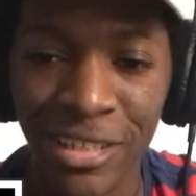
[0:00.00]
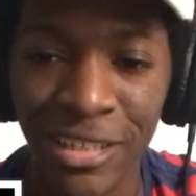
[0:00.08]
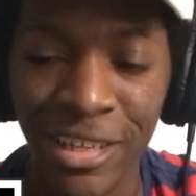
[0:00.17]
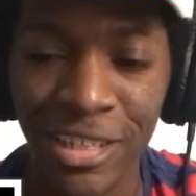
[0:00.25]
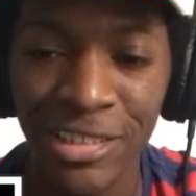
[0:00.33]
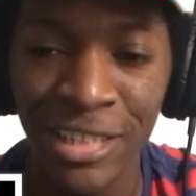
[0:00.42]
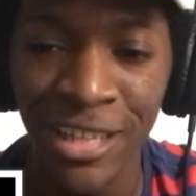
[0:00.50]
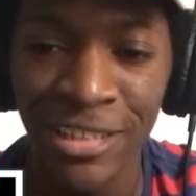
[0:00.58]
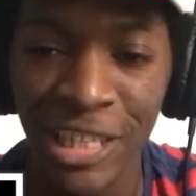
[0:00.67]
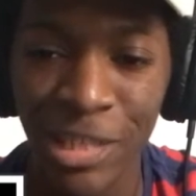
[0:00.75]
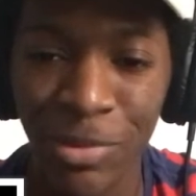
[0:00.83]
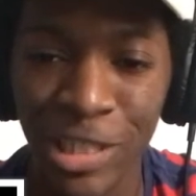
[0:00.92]
Yeah, this gotta
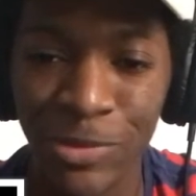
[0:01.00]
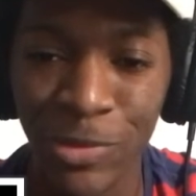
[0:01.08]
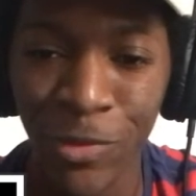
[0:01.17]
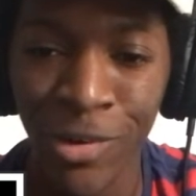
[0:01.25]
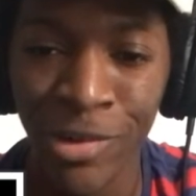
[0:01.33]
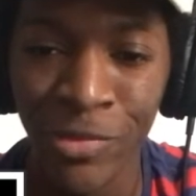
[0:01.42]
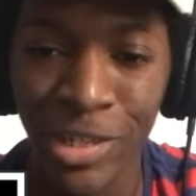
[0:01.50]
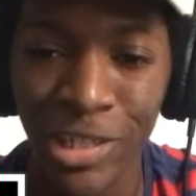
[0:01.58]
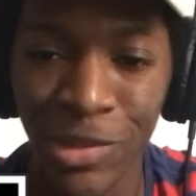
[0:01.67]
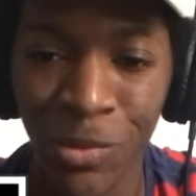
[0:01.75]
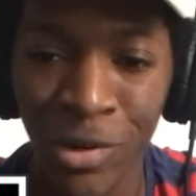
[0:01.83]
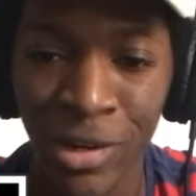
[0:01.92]
take place before
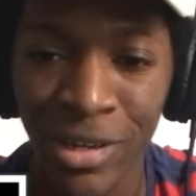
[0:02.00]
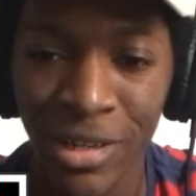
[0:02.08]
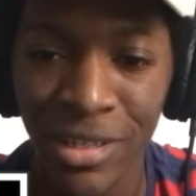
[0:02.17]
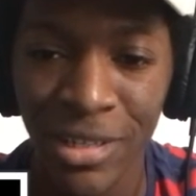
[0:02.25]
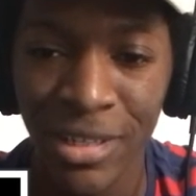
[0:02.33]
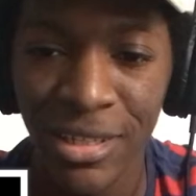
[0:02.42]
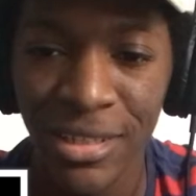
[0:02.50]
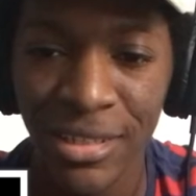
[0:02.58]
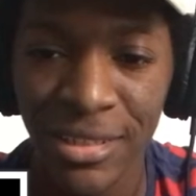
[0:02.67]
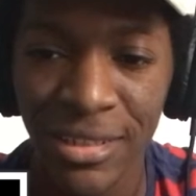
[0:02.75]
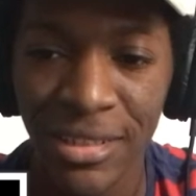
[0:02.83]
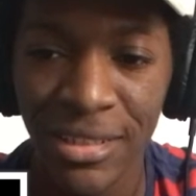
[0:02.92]
Infinity War. Therefore,
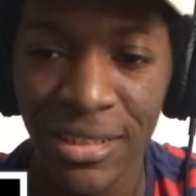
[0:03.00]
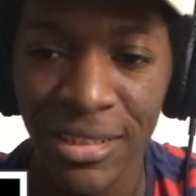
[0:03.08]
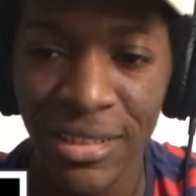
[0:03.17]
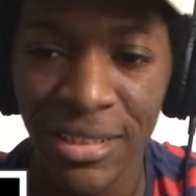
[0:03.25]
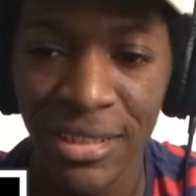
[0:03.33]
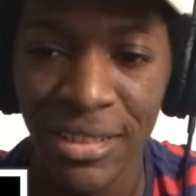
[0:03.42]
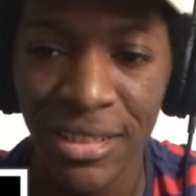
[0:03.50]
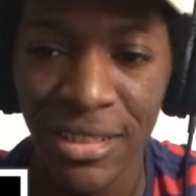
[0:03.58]
I have value.